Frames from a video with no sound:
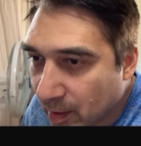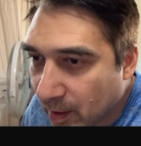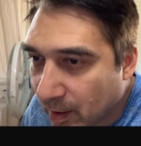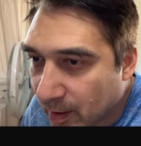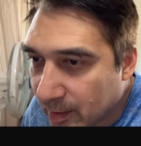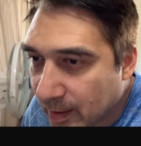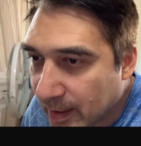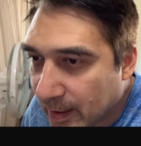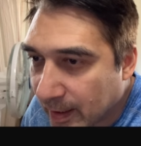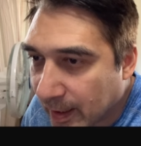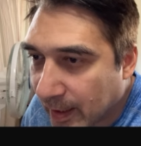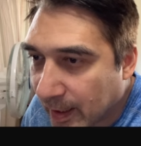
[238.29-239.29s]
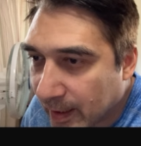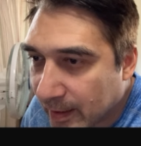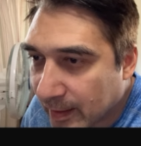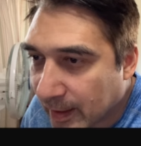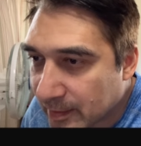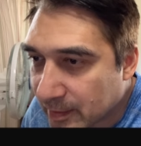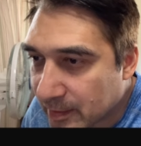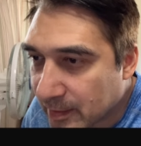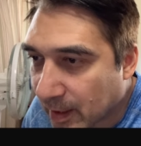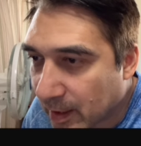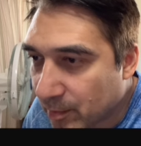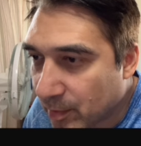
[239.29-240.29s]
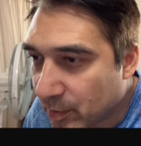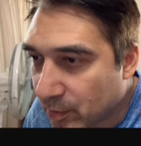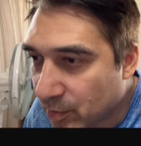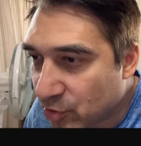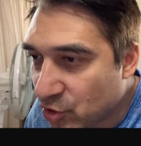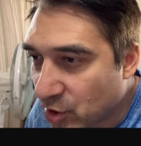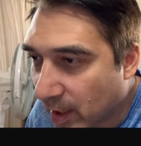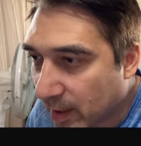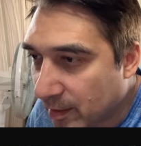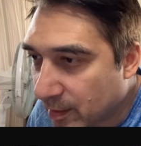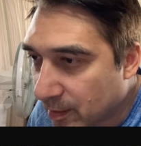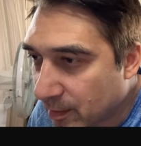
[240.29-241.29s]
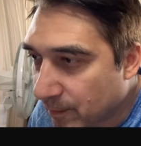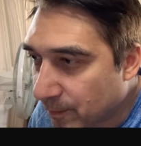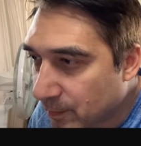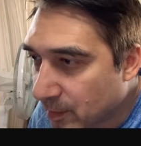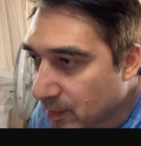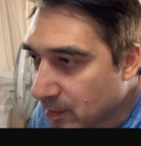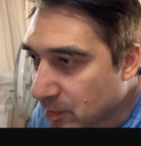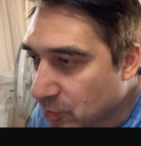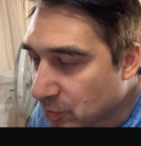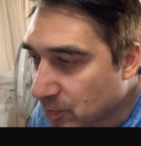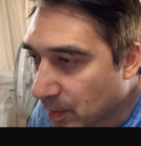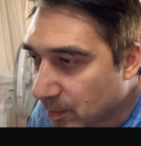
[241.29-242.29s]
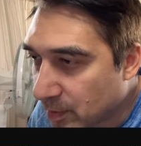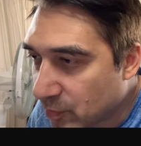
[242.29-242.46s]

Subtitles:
Letting AI glasses guide me through China. This was published